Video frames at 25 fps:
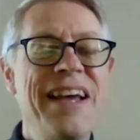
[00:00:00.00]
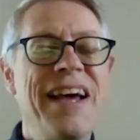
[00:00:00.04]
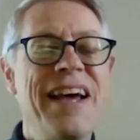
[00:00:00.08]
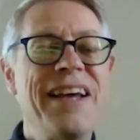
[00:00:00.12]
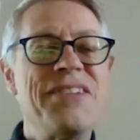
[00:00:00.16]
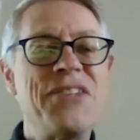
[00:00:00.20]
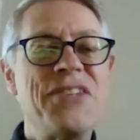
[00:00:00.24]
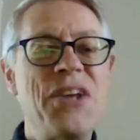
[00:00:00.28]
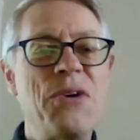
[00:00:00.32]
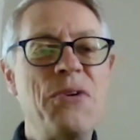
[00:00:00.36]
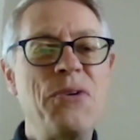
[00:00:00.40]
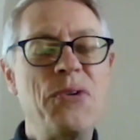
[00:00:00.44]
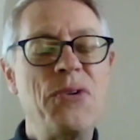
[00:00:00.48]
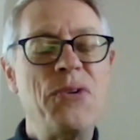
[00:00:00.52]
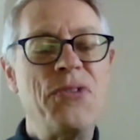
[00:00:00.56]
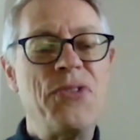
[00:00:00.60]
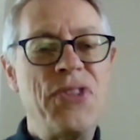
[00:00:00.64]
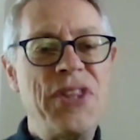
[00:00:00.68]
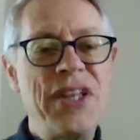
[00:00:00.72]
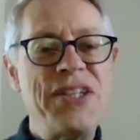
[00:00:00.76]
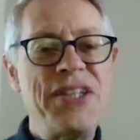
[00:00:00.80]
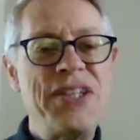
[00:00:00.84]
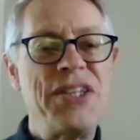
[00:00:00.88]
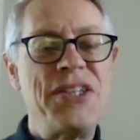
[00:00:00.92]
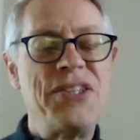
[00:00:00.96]
So
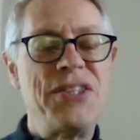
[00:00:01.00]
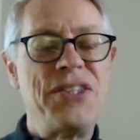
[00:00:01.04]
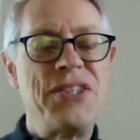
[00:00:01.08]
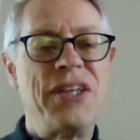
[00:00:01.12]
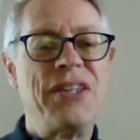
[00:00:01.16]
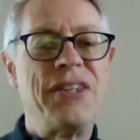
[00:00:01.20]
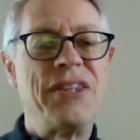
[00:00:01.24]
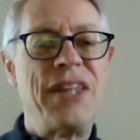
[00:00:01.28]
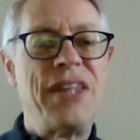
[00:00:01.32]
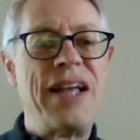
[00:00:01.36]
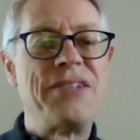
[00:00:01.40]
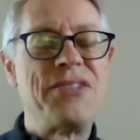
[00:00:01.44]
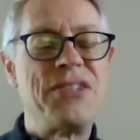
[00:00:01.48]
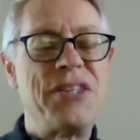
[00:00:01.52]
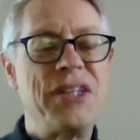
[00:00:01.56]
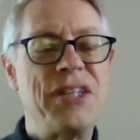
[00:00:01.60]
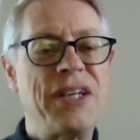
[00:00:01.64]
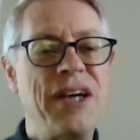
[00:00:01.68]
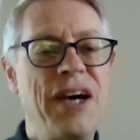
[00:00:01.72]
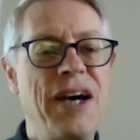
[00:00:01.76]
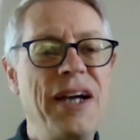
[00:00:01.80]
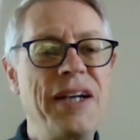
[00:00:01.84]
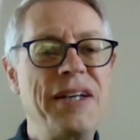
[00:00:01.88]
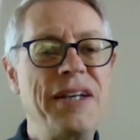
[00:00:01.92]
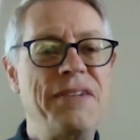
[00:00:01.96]
that's the
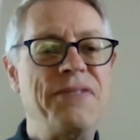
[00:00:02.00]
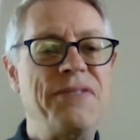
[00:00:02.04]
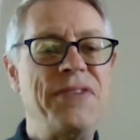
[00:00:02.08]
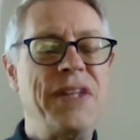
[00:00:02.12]
kind of